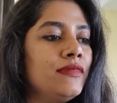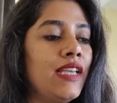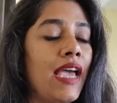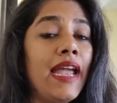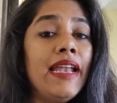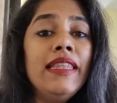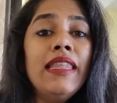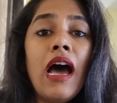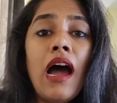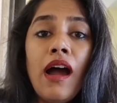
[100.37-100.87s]

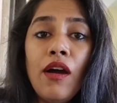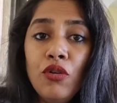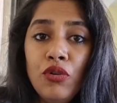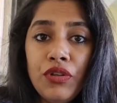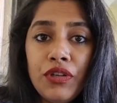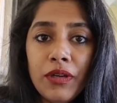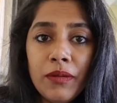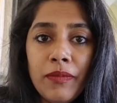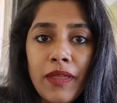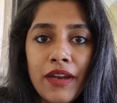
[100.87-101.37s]
and the
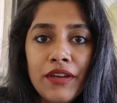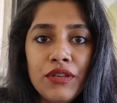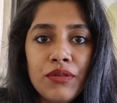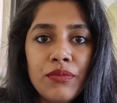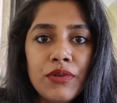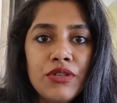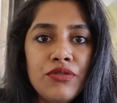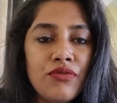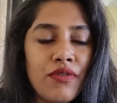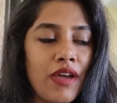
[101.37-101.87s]
outcome that you
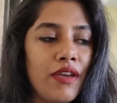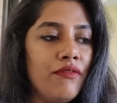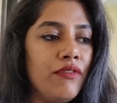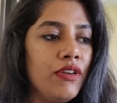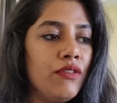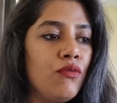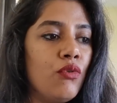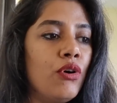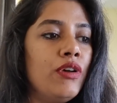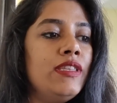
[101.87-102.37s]
were
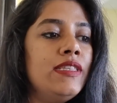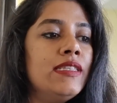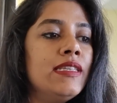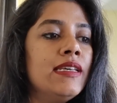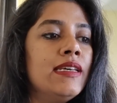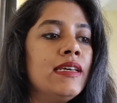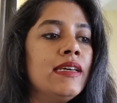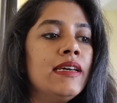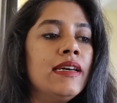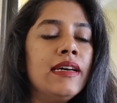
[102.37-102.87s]
driving was
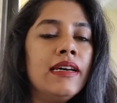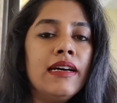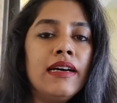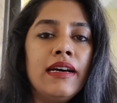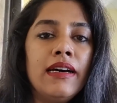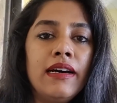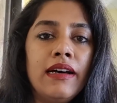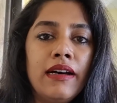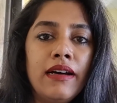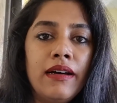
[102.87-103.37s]

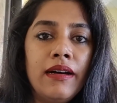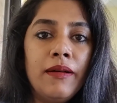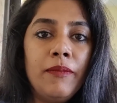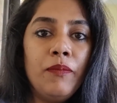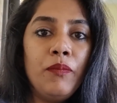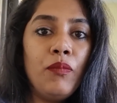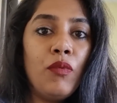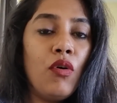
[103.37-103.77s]
uh,